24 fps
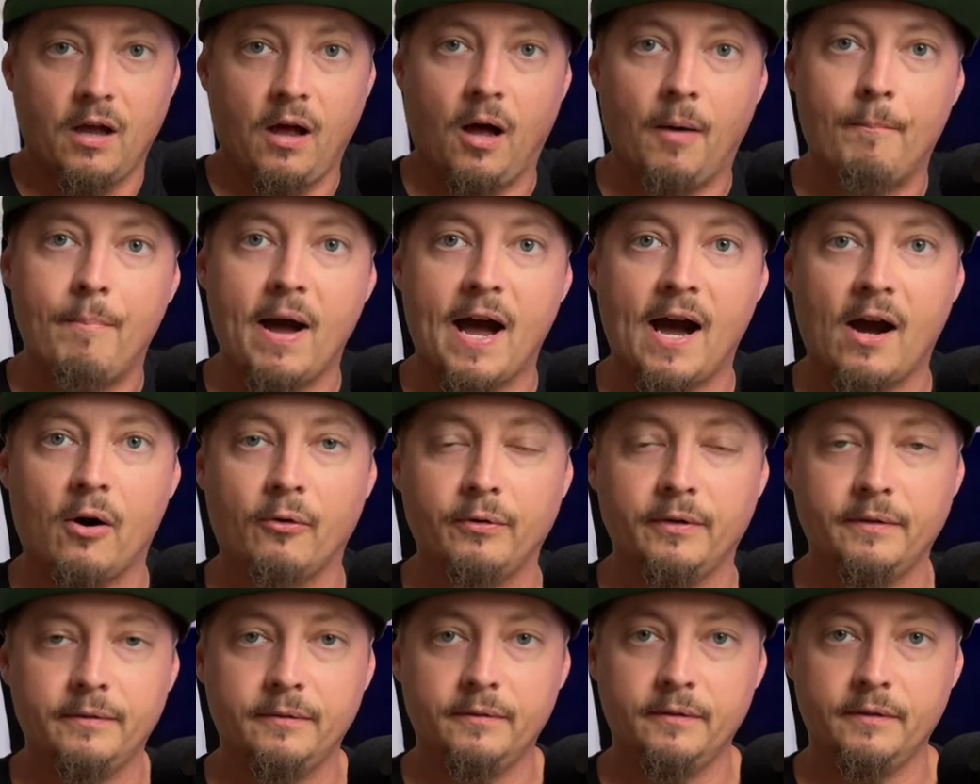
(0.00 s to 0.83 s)

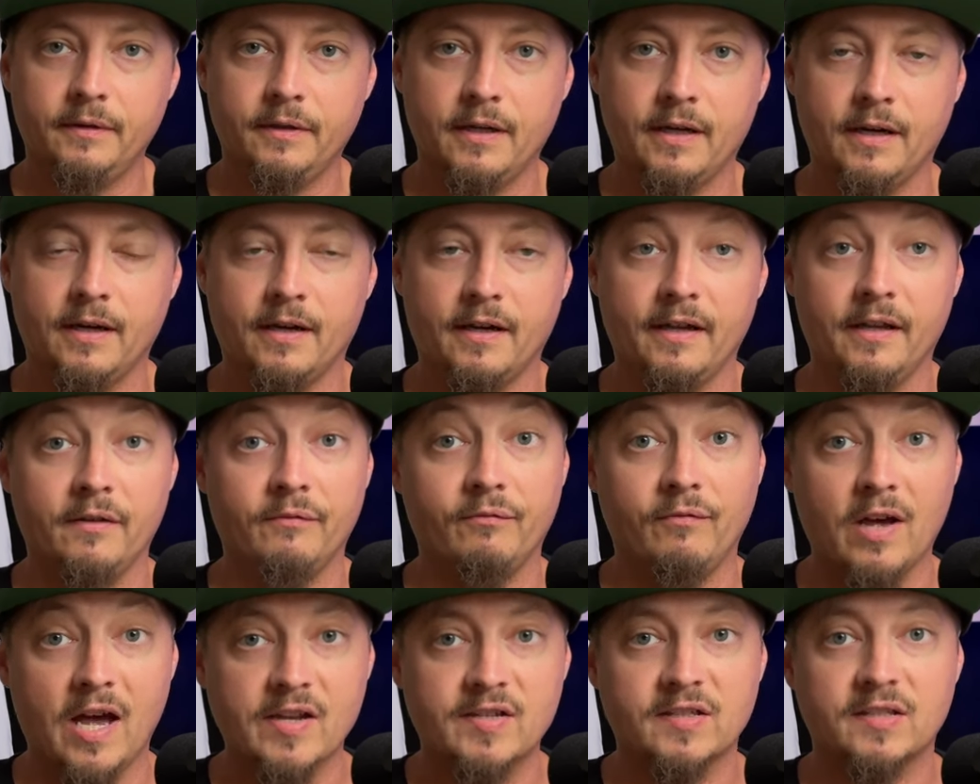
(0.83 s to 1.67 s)
about uh,
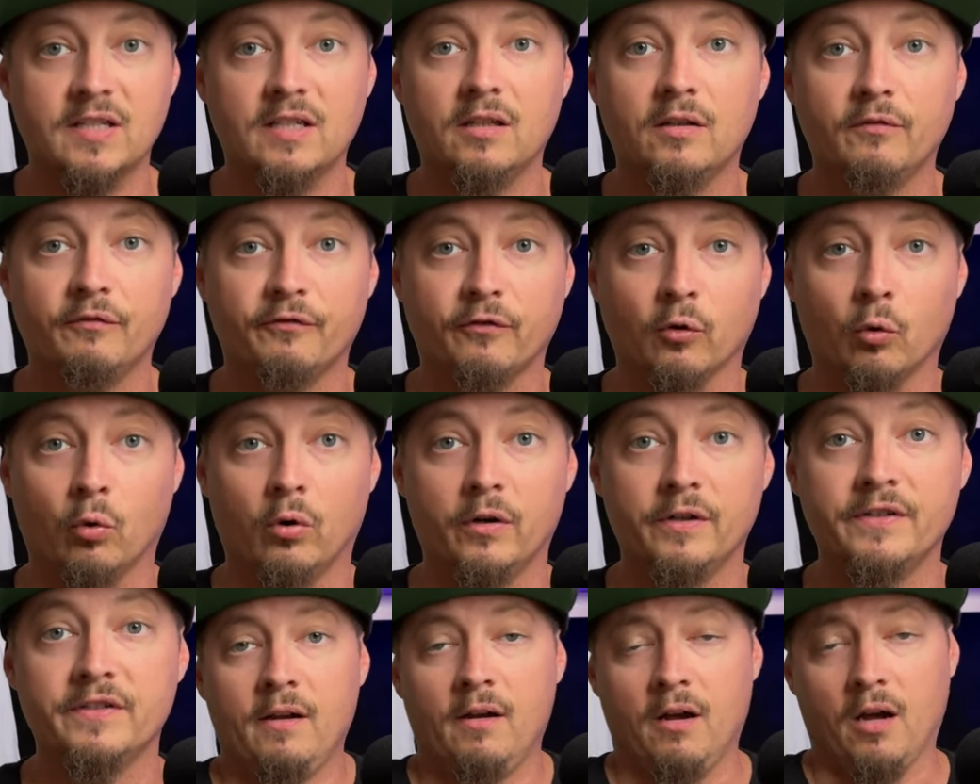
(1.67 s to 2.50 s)
investing in
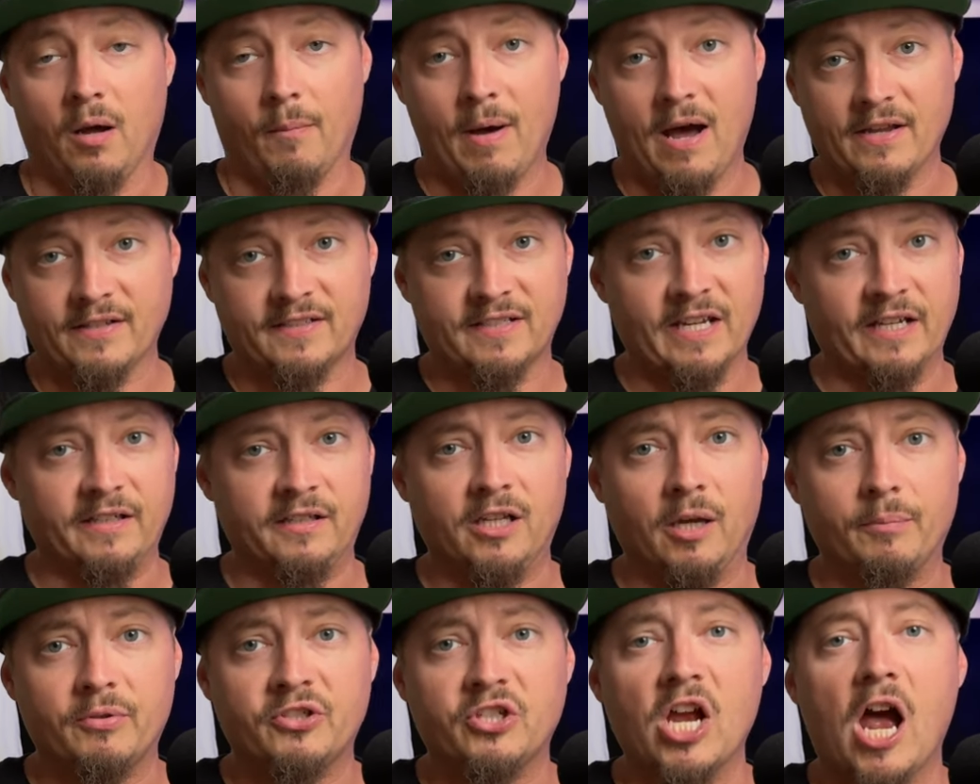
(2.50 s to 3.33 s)
Florence, about
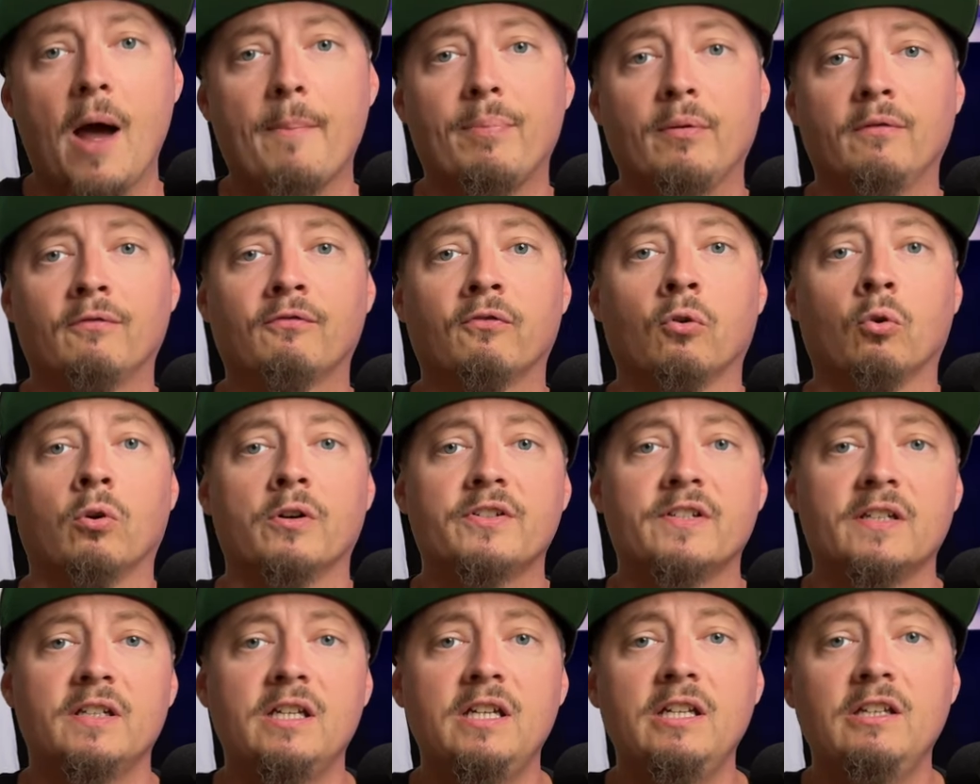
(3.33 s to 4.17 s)
setting up shop in
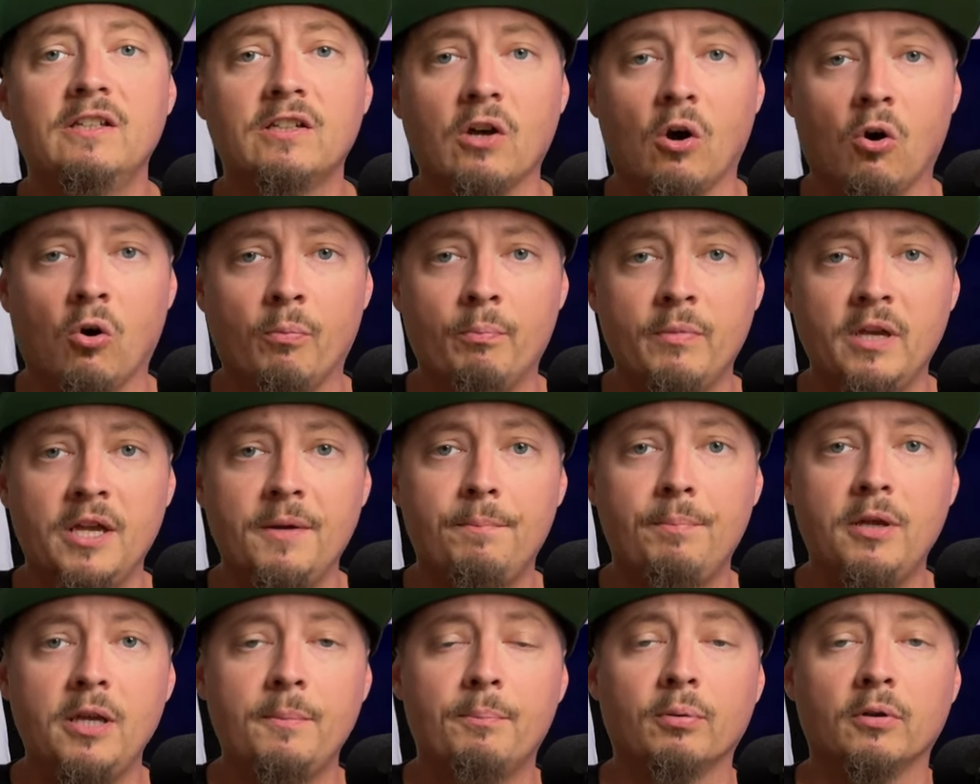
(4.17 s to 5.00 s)
Florence, and he told me
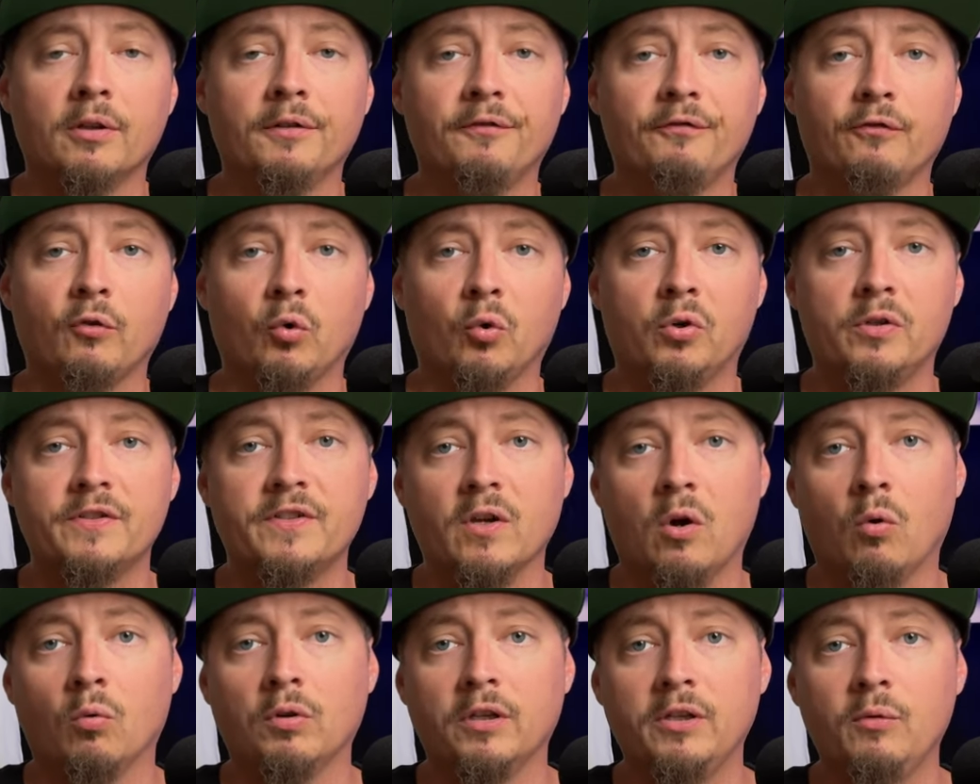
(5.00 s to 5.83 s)
people in
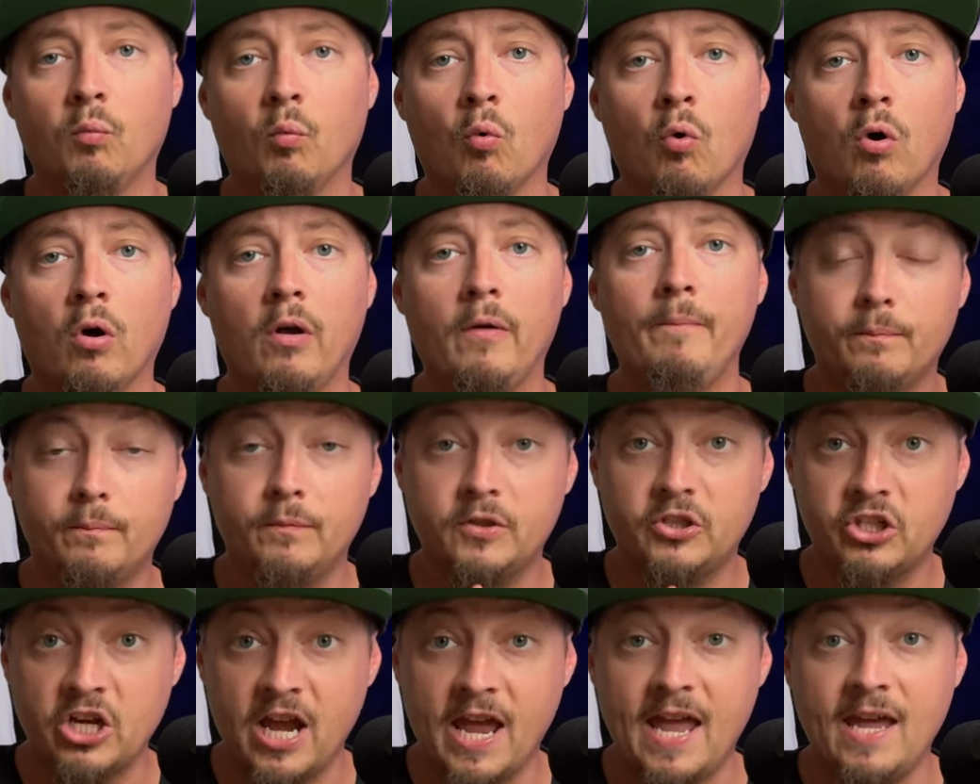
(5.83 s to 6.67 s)
Florence only want
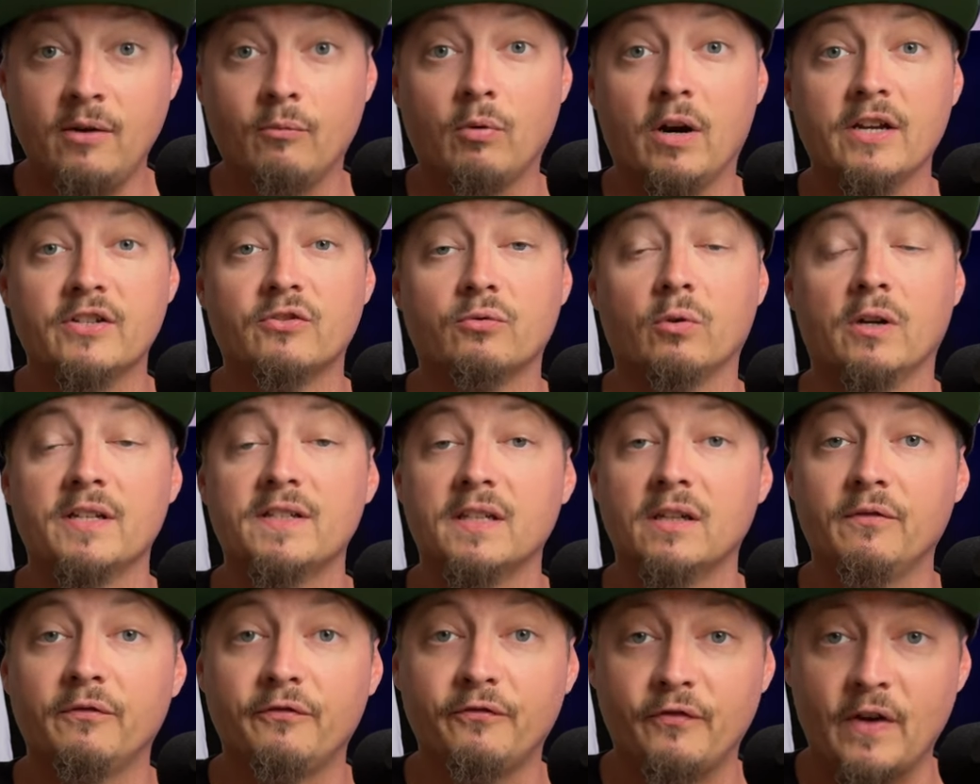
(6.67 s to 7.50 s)
chain
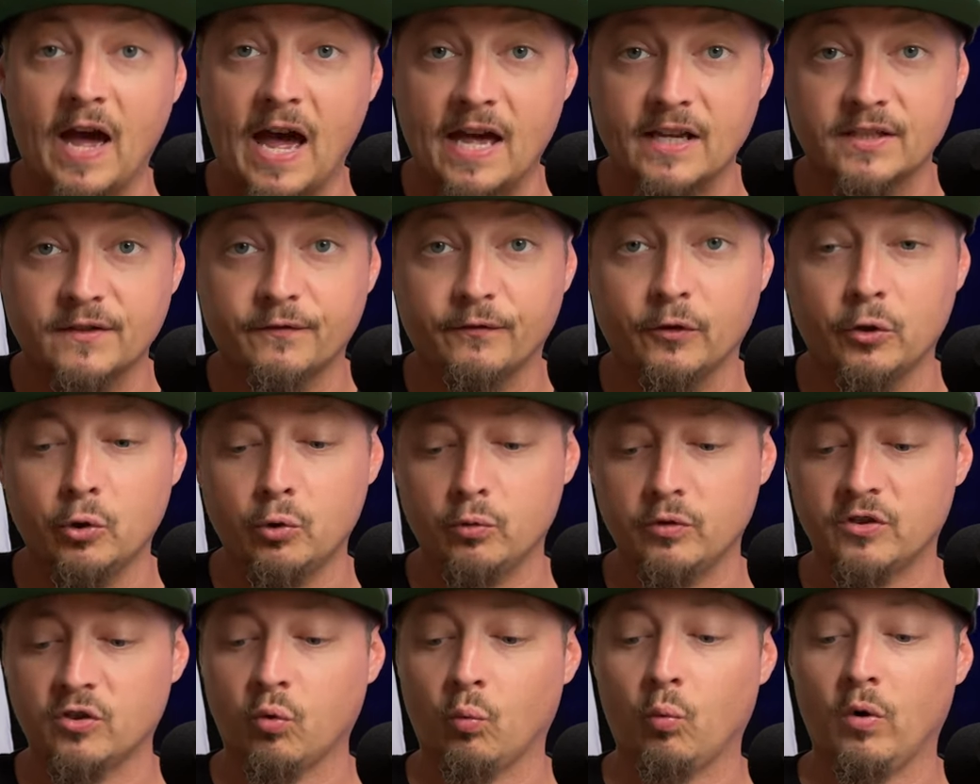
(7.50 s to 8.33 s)
restaurants and fast
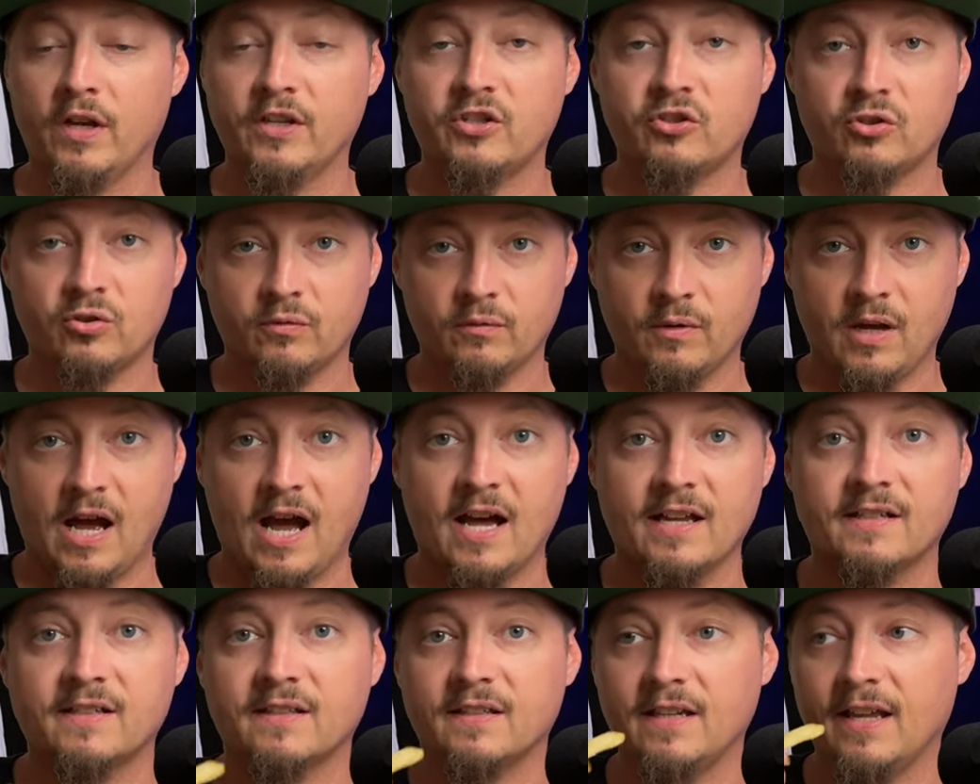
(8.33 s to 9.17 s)
food. To which
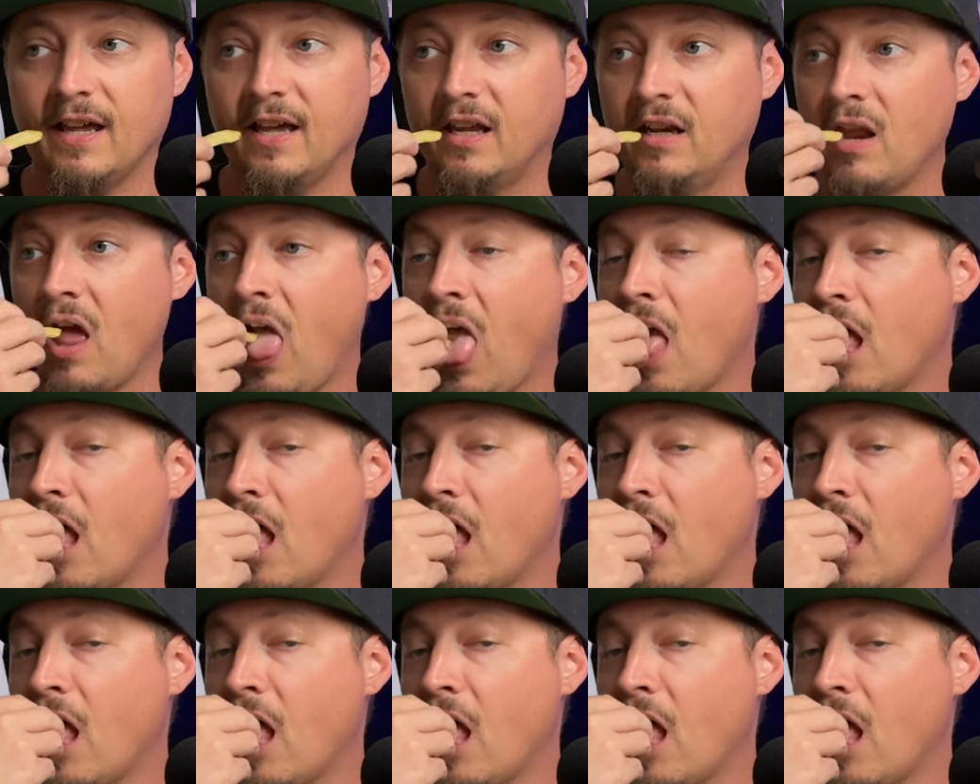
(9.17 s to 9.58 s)
I said,